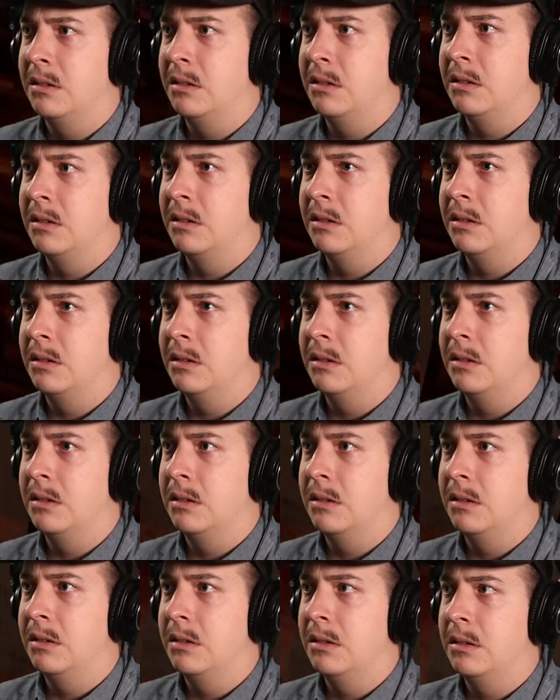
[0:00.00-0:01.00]

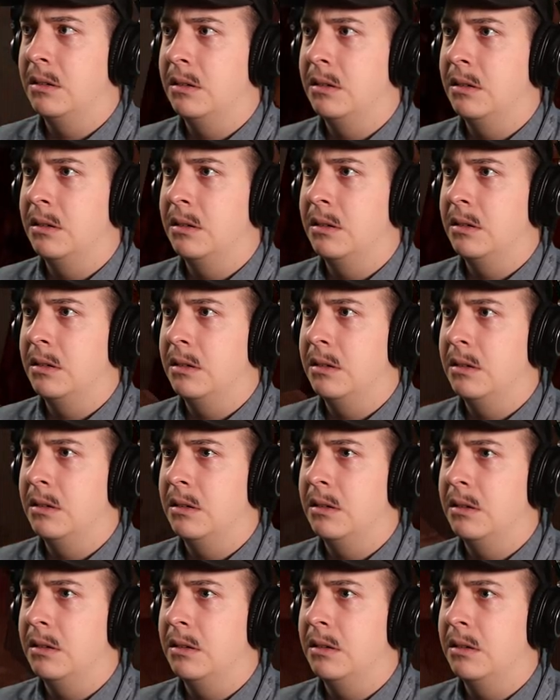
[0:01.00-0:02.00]

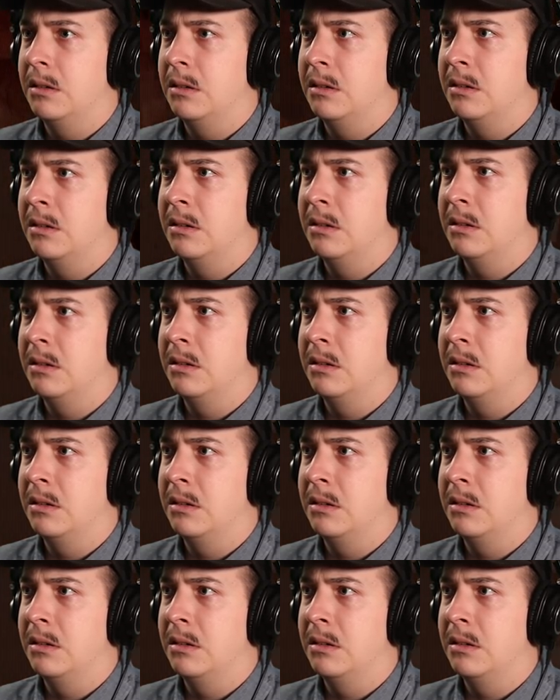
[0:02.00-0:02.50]
[no speech]